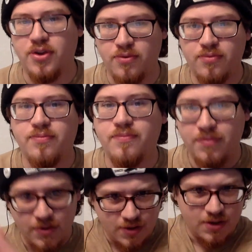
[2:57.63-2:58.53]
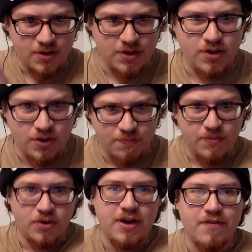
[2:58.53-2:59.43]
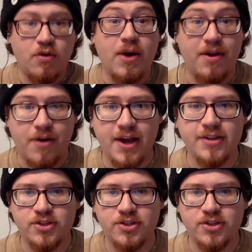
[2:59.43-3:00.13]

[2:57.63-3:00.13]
You give it away, right?